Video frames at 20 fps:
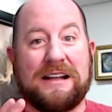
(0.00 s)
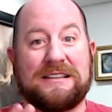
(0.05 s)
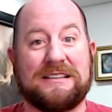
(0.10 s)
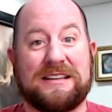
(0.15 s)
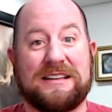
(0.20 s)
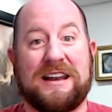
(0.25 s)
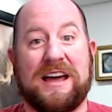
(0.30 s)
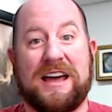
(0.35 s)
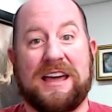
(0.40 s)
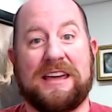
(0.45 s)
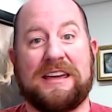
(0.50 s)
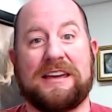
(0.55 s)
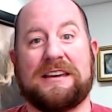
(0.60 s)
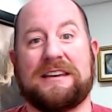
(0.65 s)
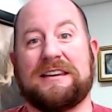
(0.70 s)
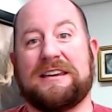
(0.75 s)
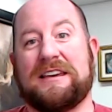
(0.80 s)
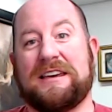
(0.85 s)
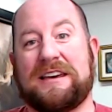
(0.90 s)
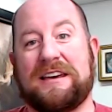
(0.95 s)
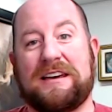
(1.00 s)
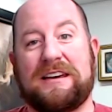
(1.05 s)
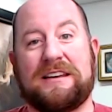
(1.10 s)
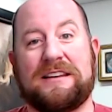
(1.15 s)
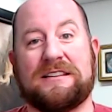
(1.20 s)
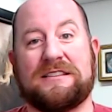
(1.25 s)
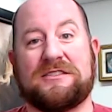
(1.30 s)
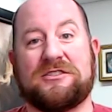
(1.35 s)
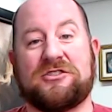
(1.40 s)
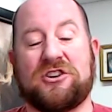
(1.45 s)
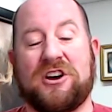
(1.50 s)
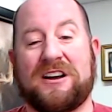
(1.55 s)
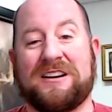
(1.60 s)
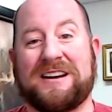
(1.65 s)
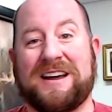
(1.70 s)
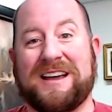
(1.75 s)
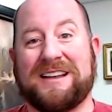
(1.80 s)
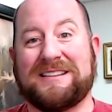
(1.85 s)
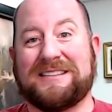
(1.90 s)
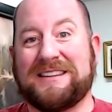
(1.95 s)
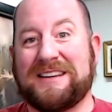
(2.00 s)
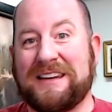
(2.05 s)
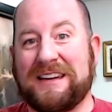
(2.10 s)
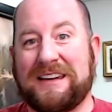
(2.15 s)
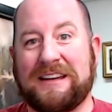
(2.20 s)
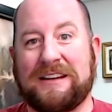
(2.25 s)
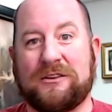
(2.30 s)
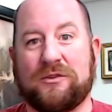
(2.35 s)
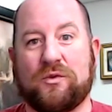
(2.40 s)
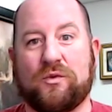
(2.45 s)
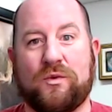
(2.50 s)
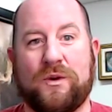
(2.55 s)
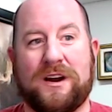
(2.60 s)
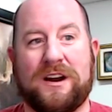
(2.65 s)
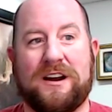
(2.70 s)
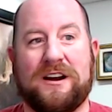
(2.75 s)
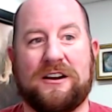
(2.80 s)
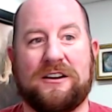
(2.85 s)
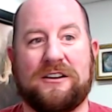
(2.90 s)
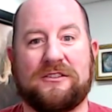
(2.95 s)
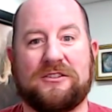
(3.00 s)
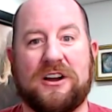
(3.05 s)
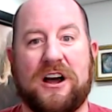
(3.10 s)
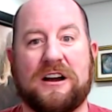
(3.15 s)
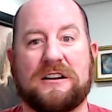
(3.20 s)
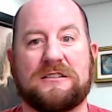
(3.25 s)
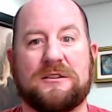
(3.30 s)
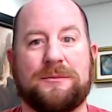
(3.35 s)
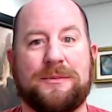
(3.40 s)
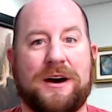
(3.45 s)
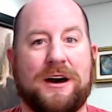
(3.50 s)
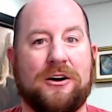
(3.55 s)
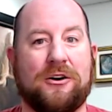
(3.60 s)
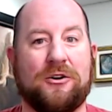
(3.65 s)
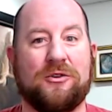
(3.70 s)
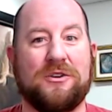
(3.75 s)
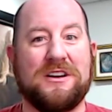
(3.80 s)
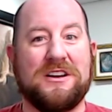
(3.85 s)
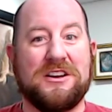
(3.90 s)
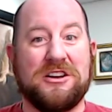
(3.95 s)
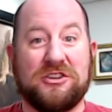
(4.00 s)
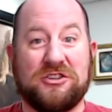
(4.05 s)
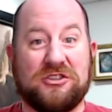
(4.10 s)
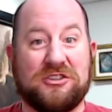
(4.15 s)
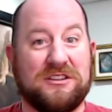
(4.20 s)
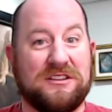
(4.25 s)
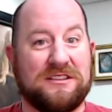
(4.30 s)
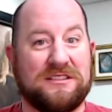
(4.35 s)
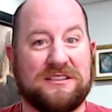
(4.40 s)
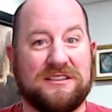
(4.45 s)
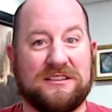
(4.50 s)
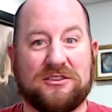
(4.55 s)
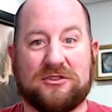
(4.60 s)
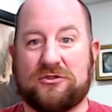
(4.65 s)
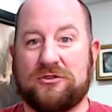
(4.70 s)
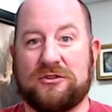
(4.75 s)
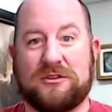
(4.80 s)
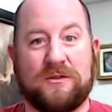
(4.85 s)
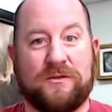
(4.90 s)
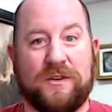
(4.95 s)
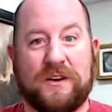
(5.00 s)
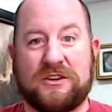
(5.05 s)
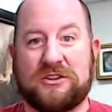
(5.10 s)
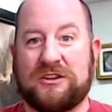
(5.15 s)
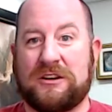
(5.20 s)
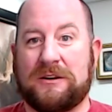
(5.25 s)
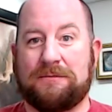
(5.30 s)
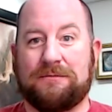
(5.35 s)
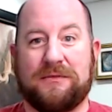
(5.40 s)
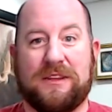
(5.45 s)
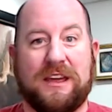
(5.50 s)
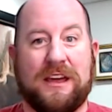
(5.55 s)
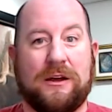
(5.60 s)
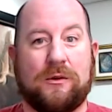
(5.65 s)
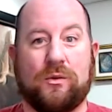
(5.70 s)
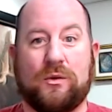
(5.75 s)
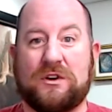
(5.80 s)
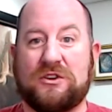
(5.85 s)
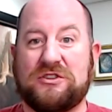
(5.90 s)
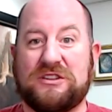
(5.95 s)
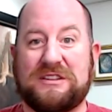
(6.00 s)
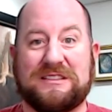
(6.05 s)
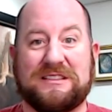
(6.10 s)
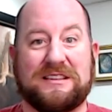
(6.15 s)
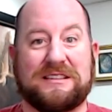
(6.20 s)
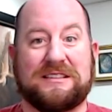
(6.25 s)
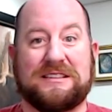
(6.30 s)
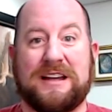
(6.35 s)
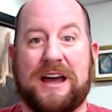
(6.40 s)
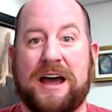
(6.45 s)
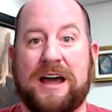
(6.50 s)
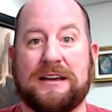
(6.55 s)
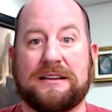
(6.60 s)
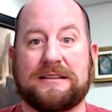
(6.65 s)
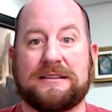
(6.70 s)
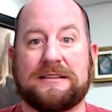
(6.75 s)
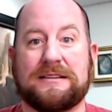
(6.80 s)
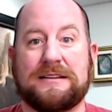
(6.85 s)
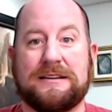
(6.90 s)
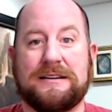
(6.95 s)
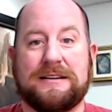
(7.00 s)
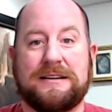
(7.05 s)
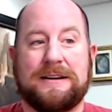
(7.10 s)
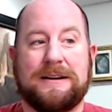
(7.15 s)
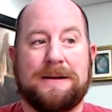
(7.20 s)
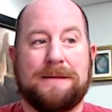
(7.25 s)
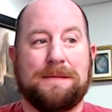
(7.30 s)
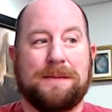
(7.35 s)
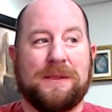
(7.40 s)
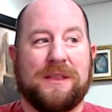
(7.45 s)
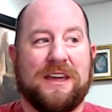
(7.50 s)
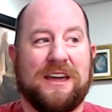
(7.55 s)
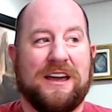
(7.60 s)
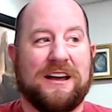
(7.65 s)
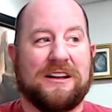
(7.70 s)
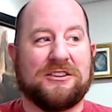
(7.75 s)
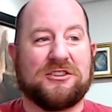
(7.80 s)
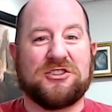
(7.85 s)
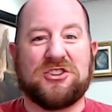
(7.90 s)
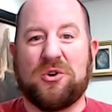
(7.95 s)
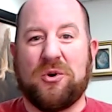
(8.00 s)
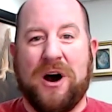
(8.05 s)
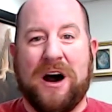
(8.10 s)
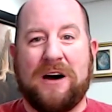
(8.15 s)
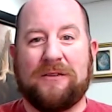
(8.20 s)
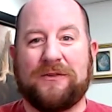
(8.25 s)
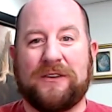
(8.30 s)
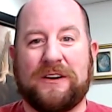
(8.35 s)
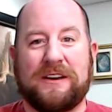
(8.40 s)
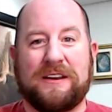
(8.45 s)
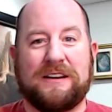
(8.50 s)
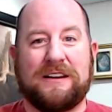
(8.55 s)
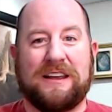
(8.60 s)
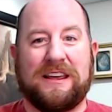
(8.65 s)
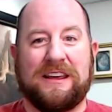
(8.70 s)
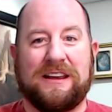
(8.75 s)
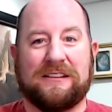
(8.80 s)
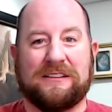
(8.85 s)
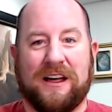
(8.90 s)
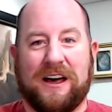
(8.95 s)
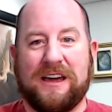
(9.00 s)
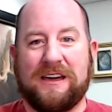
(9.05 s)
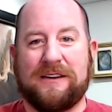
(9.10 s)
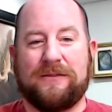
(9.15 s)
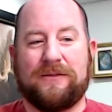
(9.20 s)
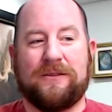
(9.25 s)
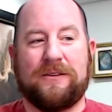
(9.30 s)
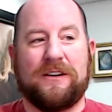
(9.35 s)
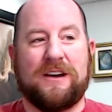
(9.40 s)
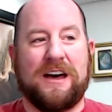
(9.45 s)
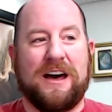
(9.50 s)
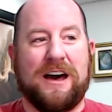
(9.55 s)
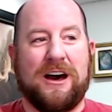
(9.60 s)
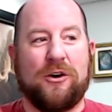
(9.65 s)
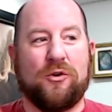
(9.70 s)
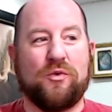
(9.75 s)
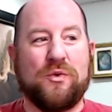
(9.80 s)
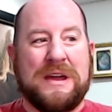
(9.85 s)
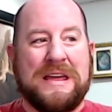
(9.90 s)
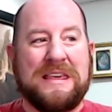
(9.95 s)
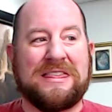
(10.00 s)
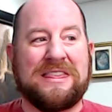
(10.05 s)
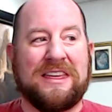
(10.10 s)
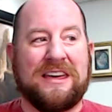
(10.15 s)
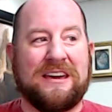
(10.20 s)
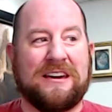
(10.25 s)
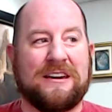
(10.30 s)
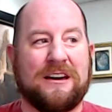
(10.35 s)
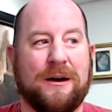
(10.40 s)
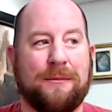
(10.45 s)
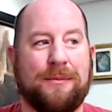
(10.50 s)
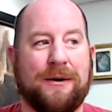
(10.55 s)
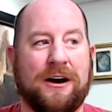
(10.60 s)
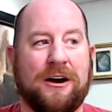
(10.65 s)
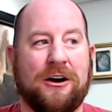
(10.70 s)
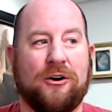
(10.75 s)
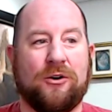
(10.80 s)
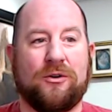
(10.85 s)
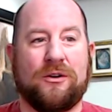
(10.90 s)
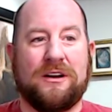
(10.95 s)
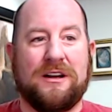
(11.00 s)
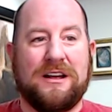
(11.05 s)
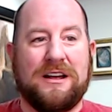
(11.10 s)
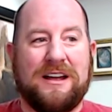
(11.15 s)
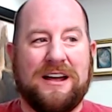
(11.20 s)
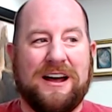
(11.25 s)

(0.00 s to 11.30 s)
Tonight is John 19, where it talks about Jesus' crucifixion and where Jesus dies. And so often in life, we think about